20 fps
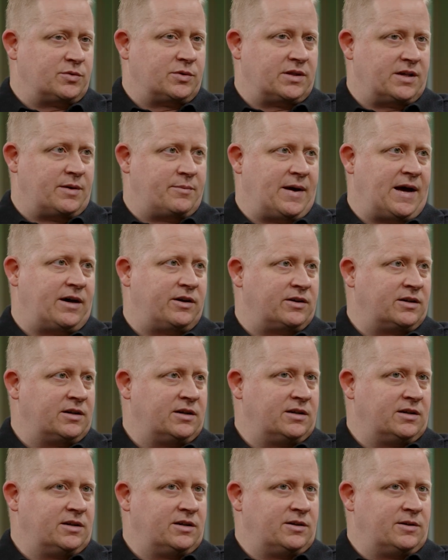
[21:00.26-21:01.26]
really about,
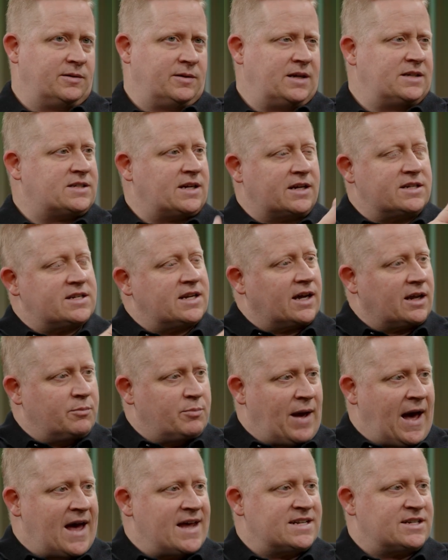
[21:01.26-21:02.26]
it's like a second
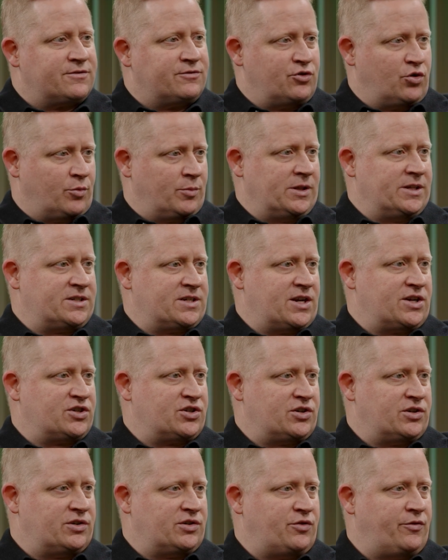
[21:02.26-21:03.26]
pass of
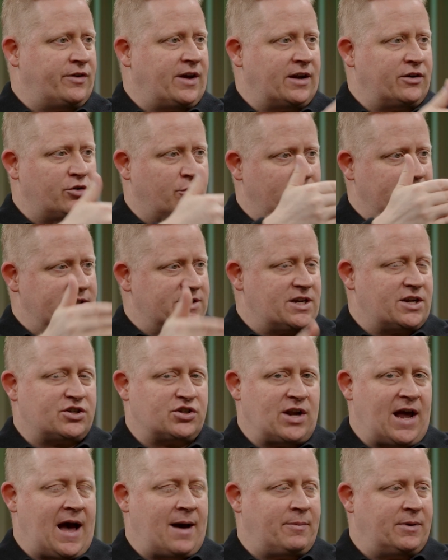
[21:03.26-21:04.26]
normalization. You've got
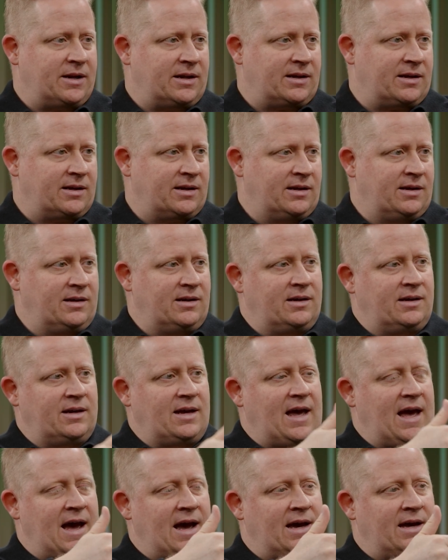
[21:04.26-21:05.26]
normalization happening
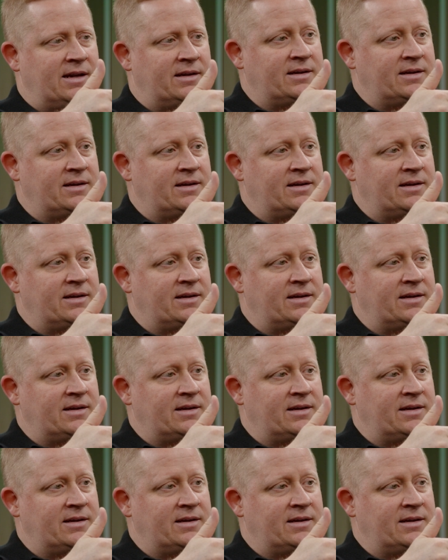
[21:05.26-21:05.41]
at